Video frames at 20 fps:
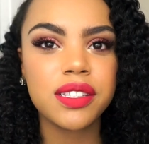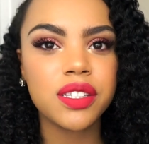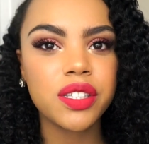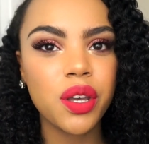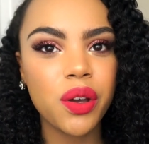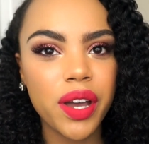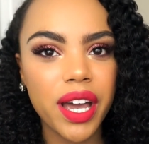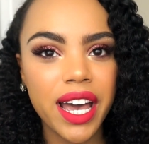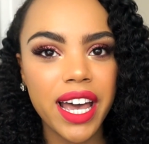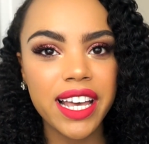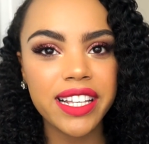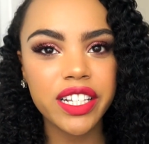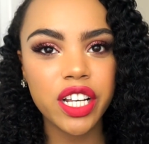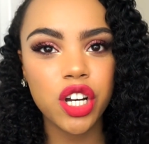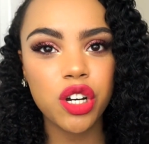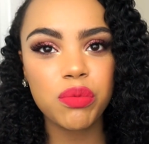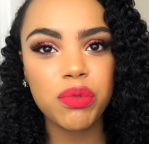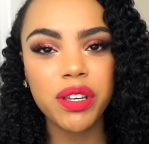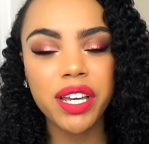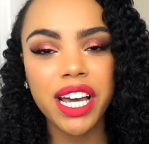So guys, I
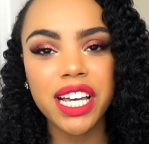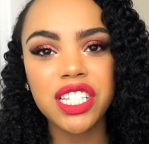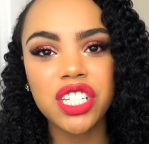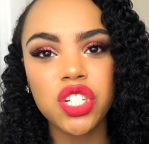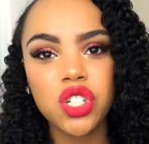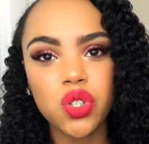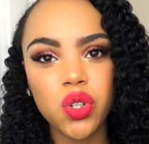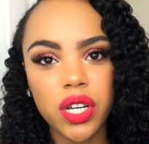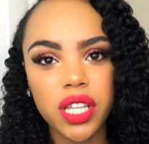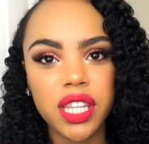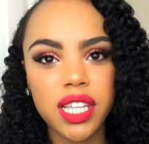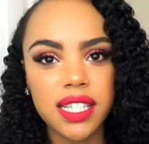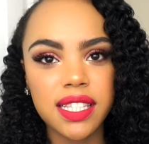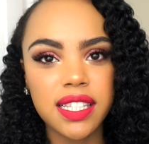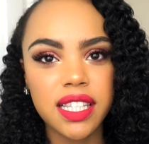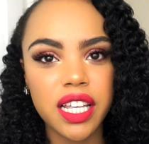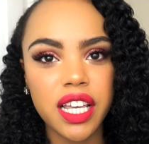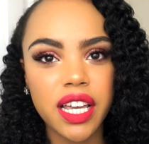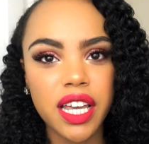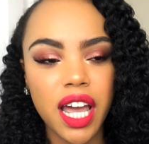hope you guys enjoyed
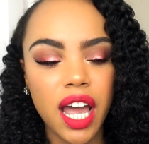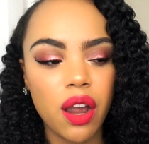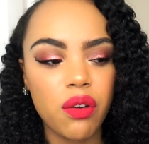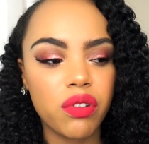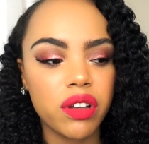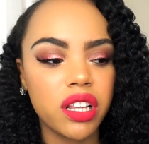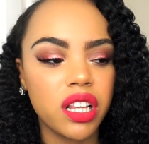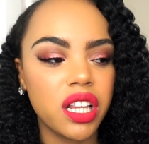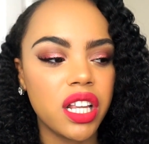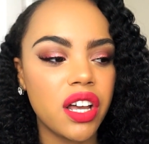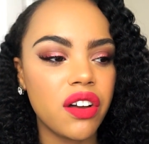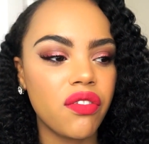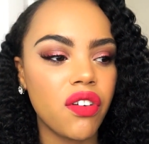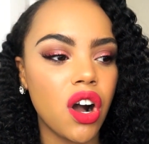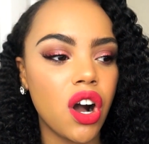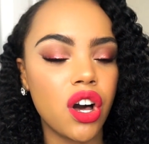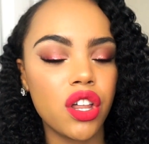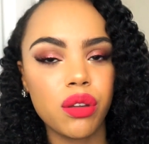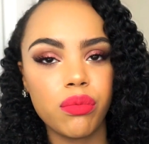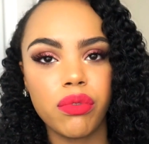this look. I really love
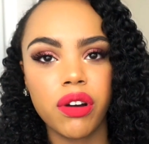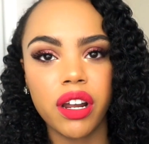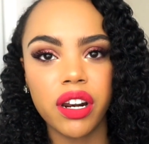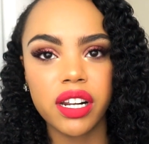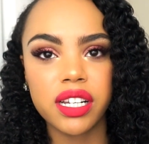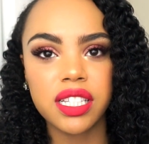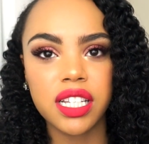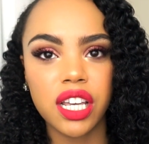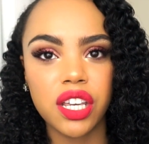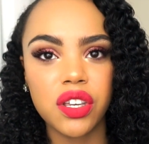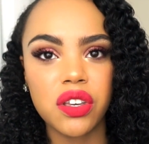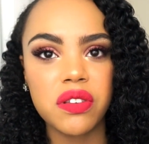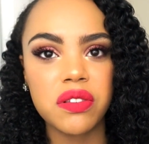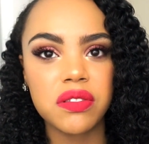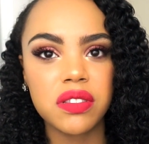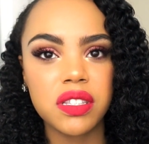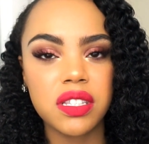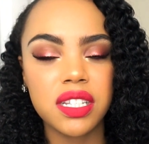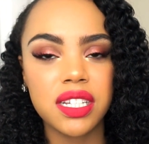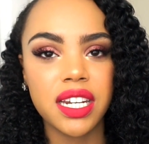all the products I
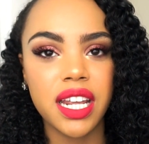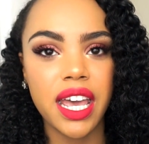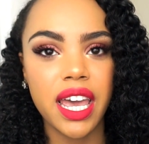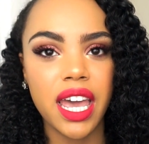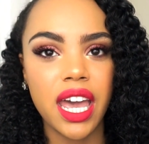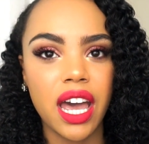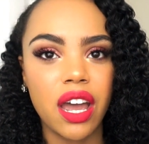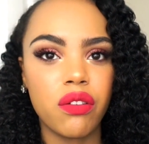used today.